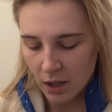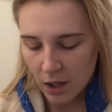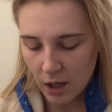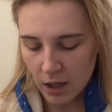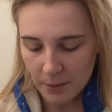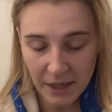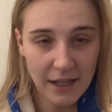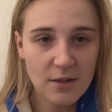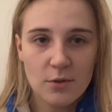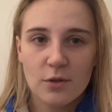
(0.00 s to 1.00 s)
And
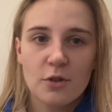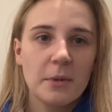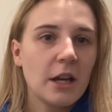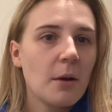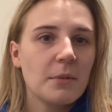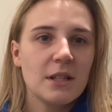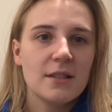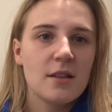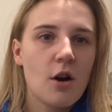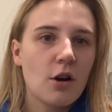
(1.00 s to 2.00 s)
as a result, so many
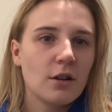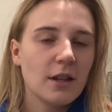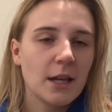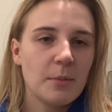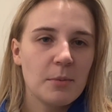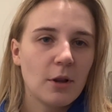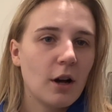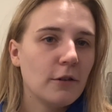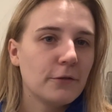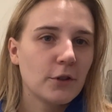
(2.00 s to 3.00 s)
companies are laying people
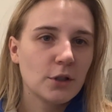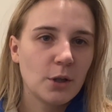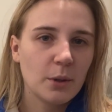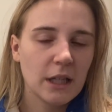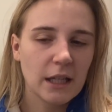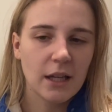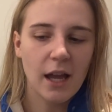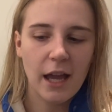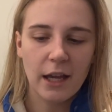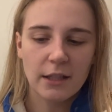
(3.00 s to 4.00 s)
off, furloughing,
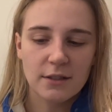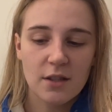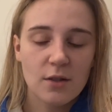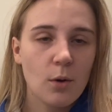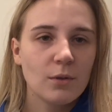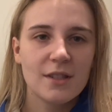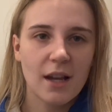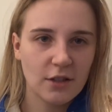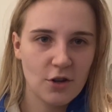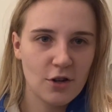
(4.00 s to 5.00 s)
and this whole
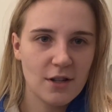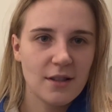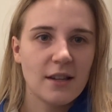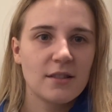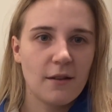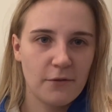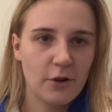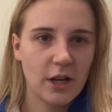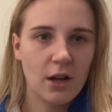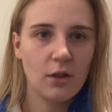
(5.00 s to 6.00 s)
sector is, like,
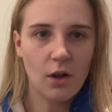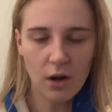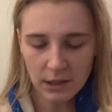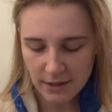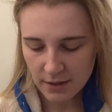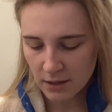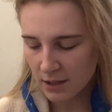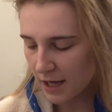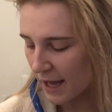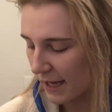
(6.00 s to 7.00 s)
suffering a lot.
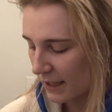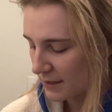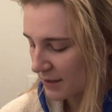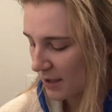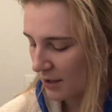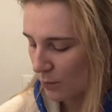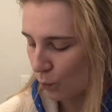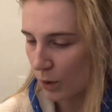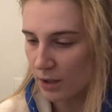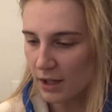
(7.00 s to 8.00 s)
And
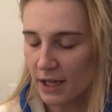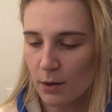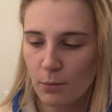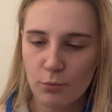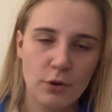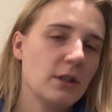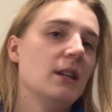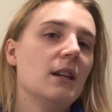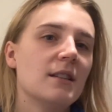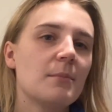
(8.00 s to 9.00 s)
what, like,
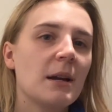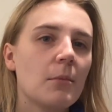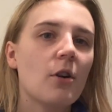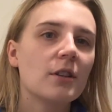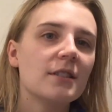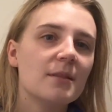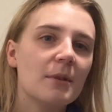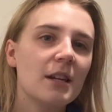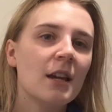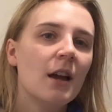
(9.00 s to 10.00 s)
really is mind-boggling to
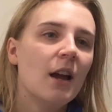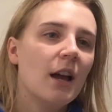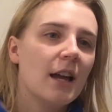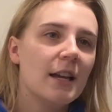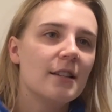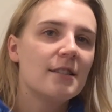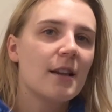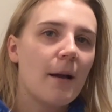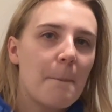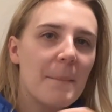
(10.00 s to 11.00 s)
me is
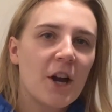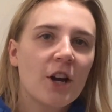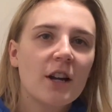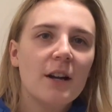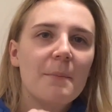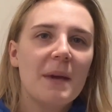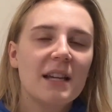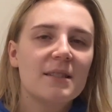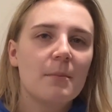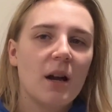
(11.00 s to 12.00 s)
America
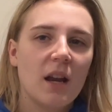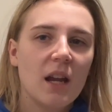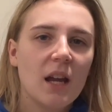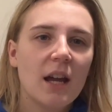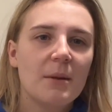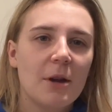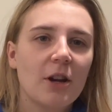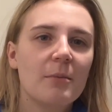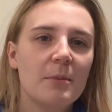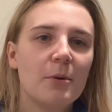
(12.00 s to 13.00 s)
makes money and
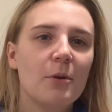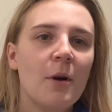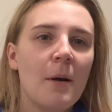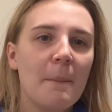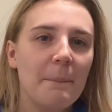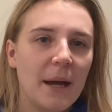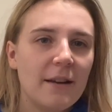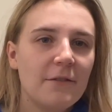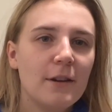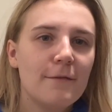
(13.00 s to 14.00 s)
American people
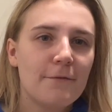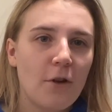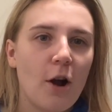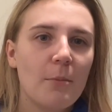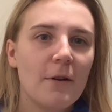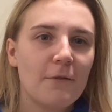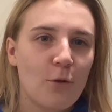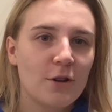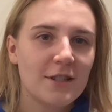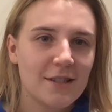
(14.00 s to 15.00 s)
benefit from
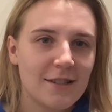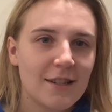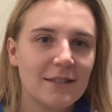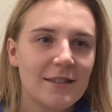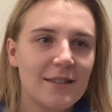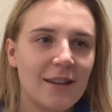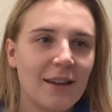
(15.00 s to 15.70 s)
foreign assistance.